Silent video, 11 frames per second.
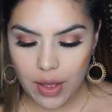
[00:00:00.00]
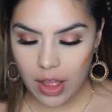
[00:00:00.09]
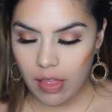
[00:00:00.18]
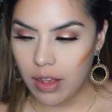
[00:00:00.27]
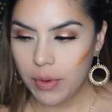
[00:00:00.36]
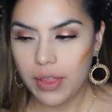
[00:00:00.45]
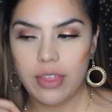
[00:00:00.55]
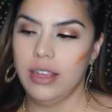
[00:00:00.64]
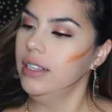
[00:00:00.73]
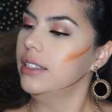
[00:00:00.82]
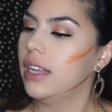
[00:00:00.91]
Along with
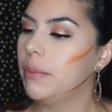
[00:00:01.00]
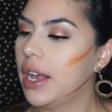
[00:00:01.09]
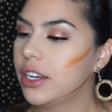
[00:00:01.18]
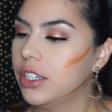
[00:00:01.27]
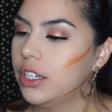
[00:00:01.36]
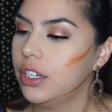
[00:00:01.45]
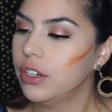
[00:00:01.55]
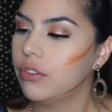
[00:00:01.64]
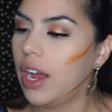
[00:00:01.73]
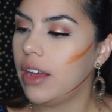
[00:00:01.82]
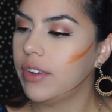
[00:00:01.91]
this, I'm actually gonna
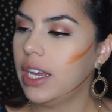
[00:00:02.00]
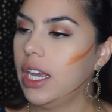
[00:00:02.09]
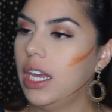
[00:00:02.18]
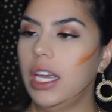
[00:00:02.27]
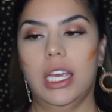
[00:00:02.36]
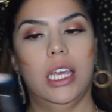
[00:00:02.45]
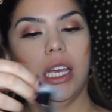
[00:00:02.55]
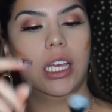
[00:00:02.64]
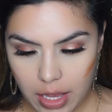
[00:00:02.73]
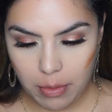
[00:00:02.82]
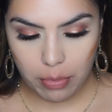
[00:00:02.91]
grab a
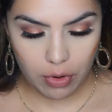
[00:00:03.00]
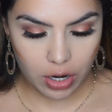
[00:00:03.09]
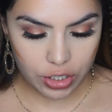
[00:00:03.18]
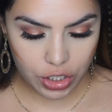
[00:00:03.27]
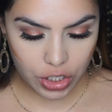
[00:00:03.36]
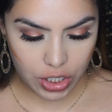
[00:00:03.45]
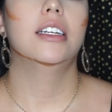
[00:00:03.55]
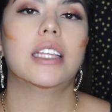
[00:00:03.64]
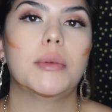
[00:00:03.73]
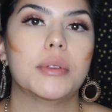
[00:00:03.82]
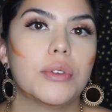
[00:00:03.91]
brush.
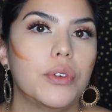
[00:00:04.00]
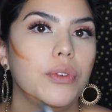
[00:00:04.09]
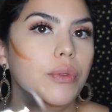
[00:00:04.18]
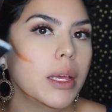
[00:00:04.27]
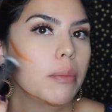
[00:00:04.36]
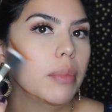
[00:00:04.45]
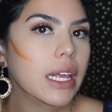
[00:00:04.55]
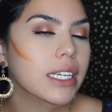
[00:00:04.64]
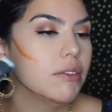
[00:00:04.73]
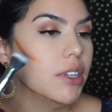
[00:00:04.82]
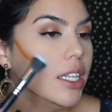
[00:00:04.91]
This helps like
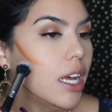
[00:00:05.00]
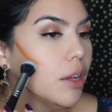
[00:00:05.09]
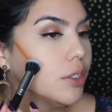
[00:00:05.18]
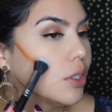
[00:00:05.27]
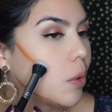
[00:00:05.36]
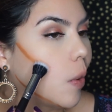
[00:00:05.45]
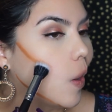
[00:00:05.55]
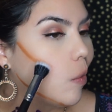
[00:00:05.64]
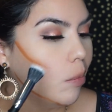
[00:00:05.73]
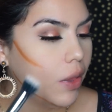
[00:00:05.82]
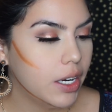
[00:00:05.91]
blend everything out, so let's go ahead
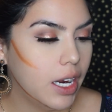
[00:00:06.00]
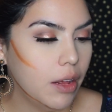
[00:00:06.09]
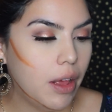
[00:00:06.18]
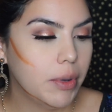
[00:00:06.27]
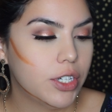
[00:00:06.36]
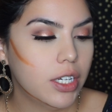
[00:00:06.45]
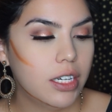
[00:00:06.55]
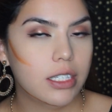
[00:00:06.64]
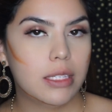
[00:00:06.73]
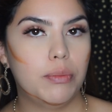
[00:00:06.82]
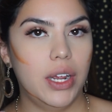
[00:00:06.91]
and blend it out. I'm actually
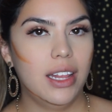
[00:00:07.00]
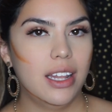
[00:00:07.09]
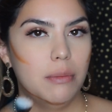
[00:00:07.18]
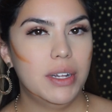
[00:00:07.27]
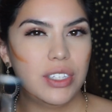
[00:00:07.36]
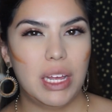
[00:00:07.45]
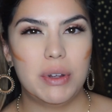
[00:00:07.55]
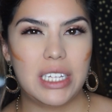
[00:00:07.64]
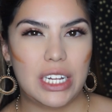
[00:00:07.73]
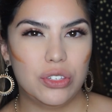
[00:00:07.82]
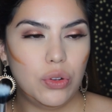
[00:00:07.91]
gonna spray a little bit so that way
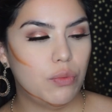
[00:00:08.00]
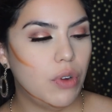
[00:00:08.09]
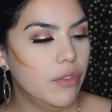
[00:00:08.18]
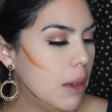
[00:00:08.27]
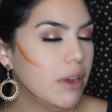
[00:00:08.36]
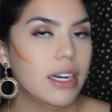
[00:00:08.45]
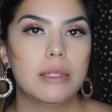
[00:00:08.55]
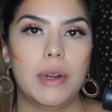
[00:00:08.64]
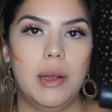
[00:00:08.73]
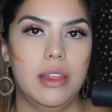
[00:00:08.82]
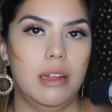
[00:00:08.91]
it's not so rough. I'm gonna
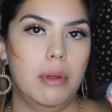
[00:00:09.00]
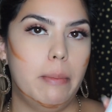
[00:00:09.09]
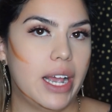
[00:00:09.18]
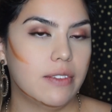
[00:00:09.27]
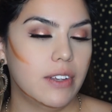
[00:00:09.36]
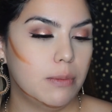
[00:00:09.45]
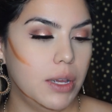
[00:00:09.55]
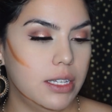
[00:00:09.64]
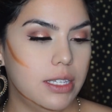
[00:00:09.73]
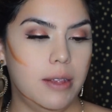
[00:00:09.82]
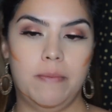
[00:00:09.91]
spray with a little bit Max Fix
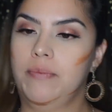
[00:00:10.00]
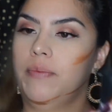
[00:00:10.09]
Plus.